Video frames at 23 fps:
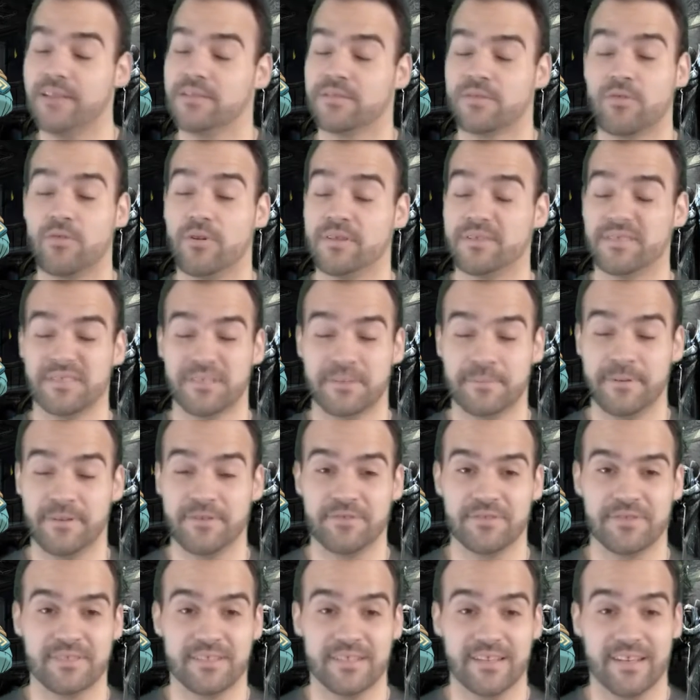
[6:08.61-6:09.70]
and of course, its
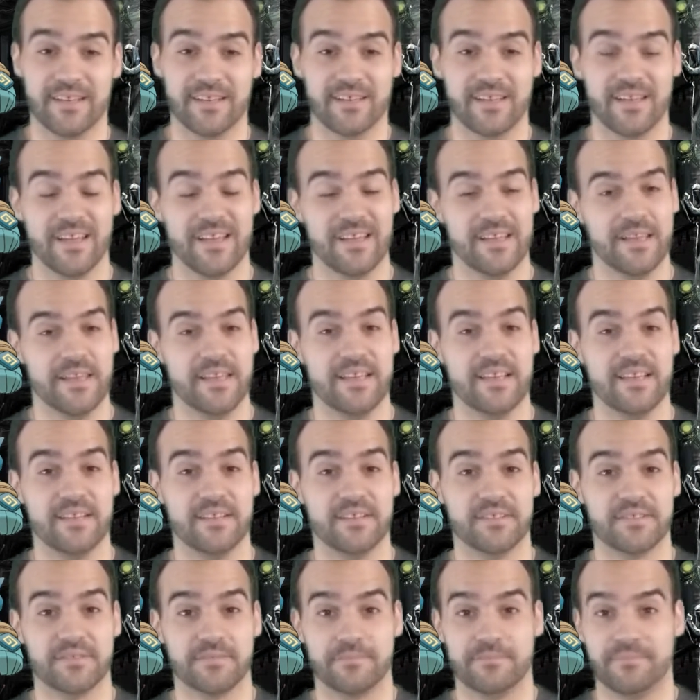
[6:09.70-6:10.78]
special attack
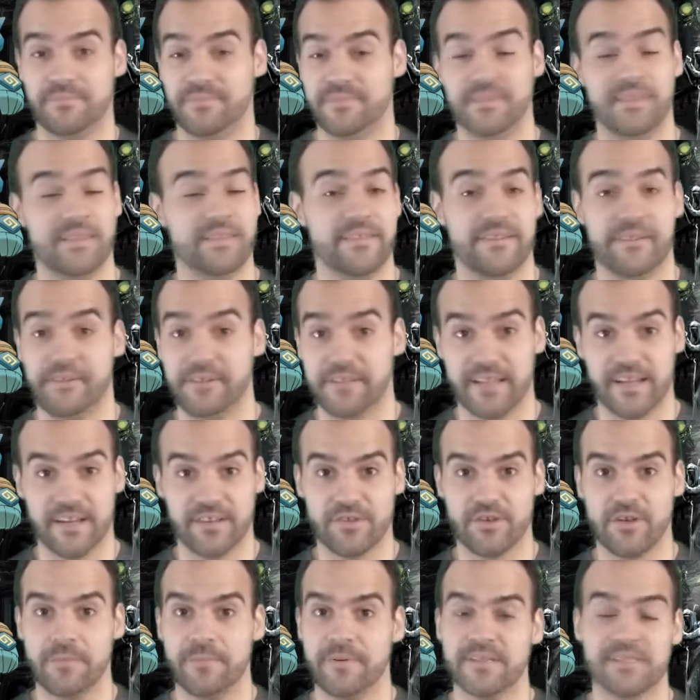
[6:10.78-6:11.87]
is really
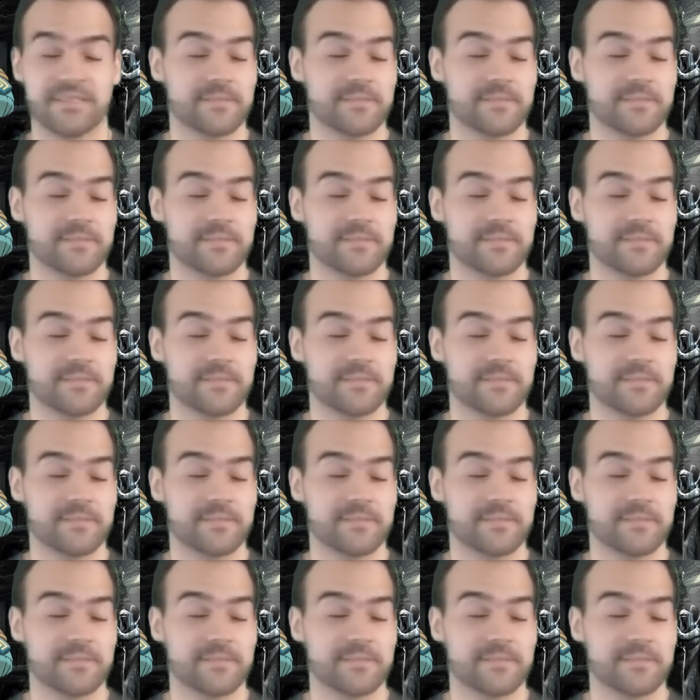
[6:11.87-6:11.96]
not good,